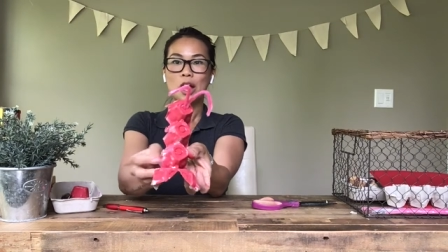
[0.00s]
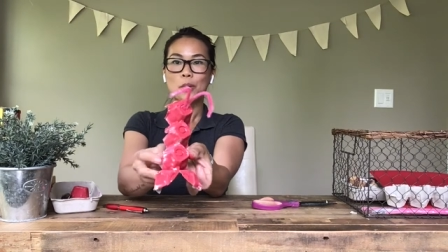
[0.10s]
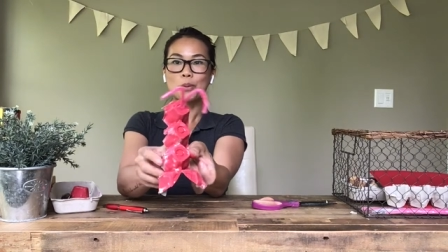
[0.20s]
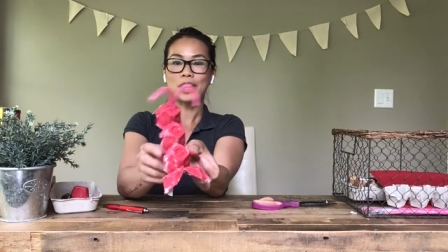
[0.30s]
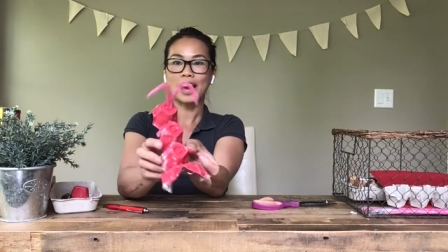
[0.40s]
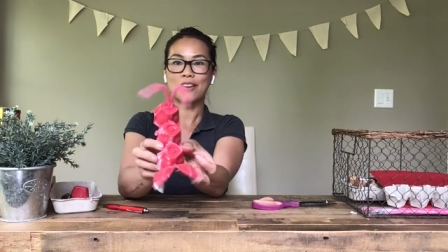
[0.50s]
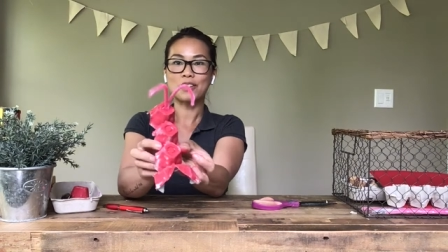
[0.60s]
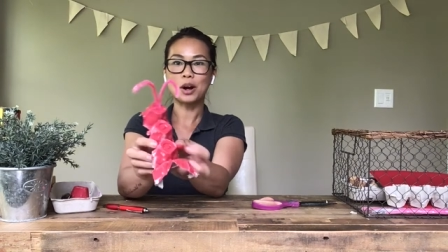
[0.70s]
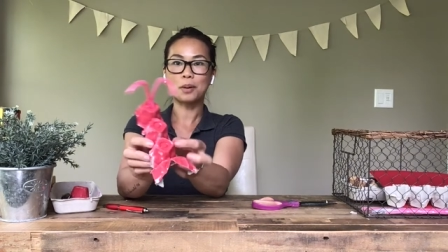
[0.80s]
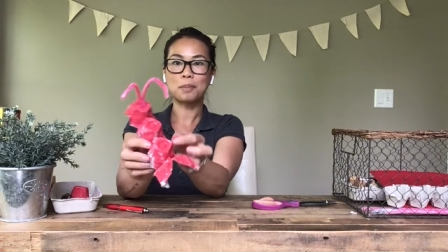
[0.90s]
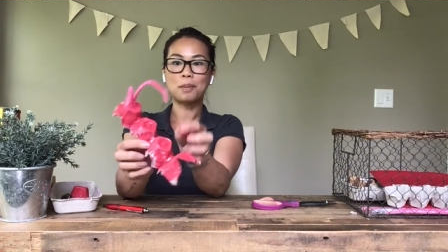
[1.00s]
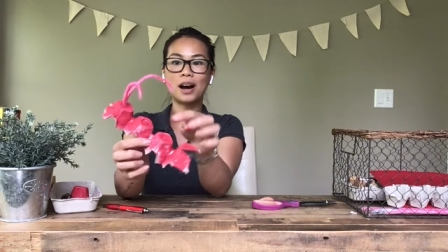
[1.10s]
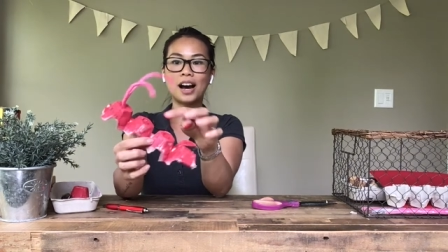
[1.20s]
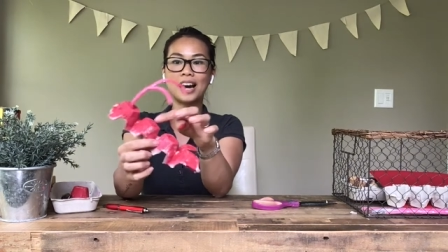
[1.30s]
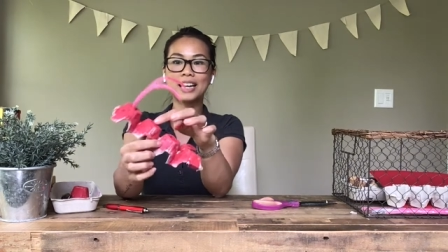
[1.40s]
We have our
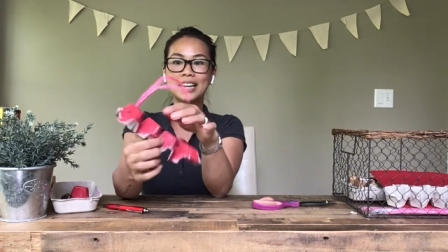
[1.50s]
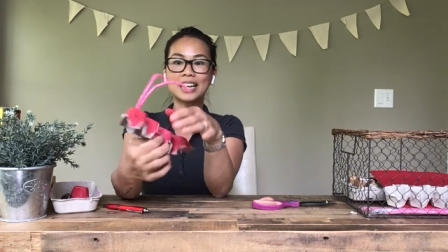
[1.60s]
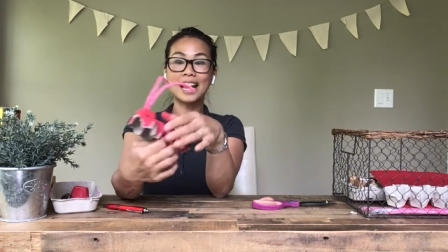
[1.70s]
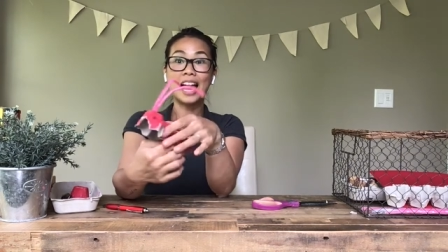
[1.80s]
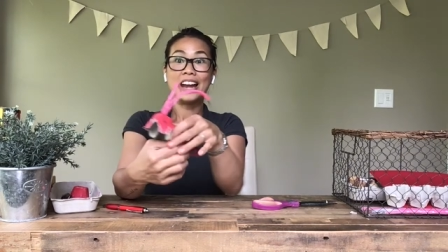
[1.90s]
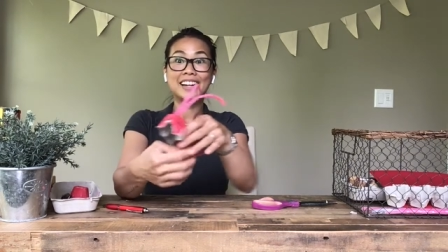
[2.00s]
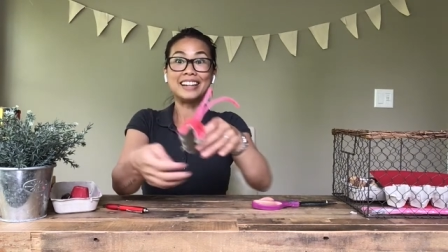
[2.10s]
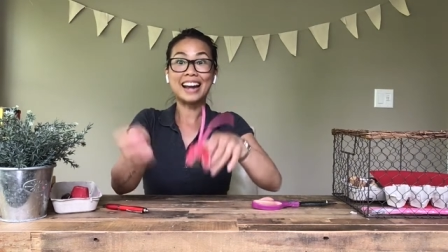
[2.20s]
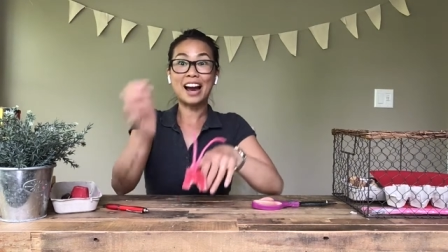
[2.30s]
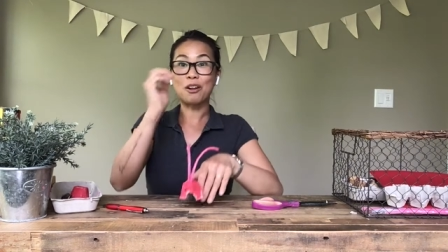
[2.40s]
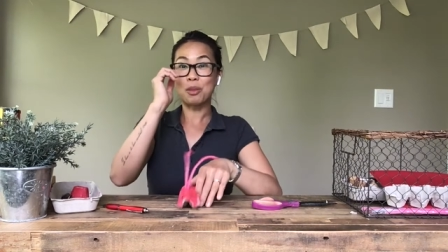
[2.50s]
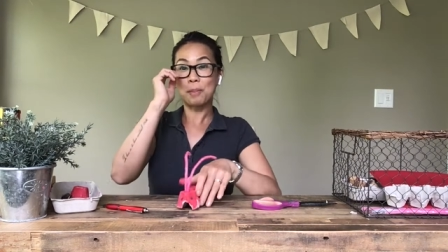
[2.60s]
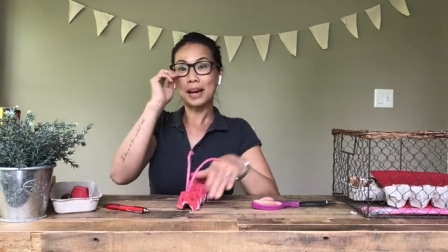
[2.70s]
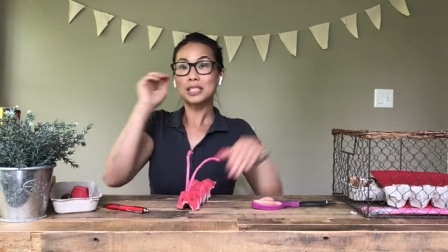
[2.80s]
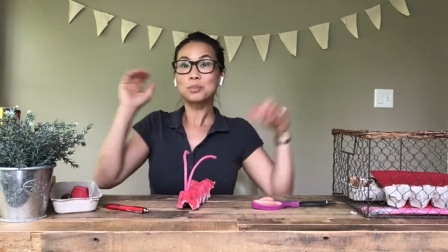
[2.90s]
body. Now the
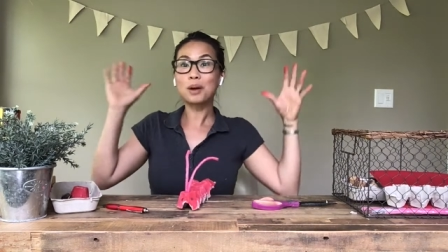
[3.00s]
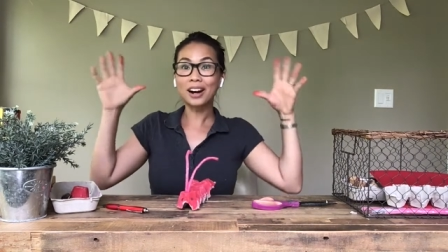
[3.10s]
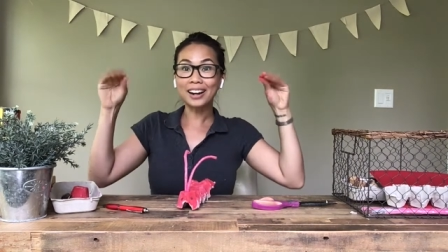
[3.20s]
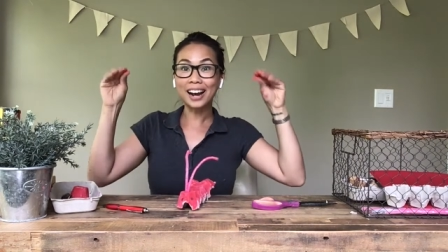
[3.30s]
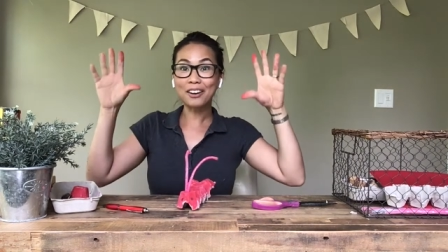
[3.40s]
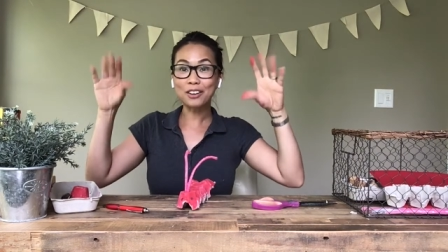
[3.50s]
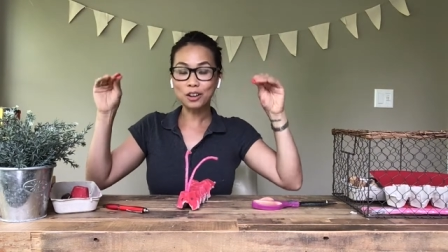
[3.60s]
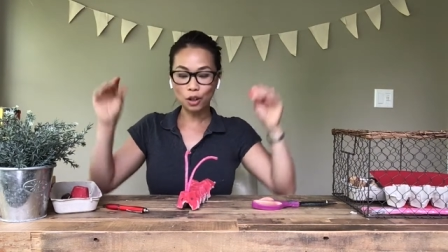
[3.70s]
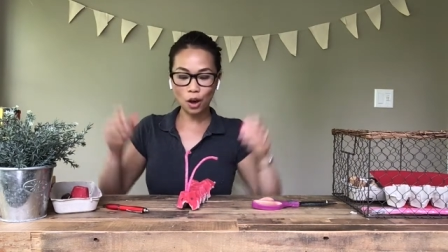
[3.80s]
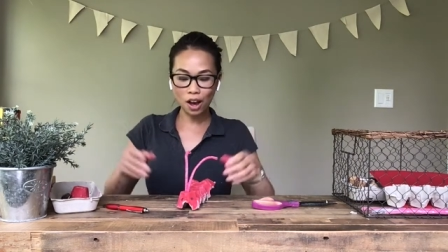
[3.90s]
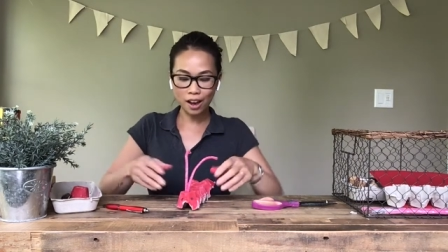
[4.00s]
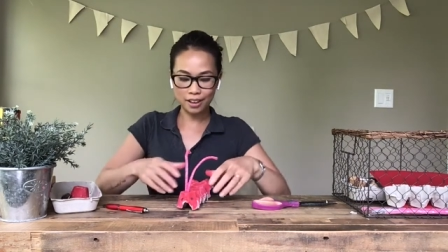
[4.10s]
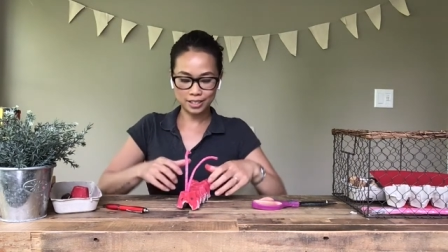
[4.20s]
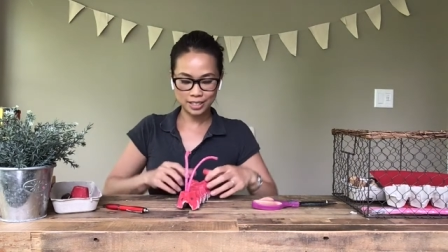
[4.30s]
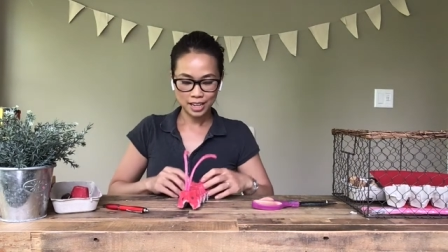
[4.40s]
best part, our claws.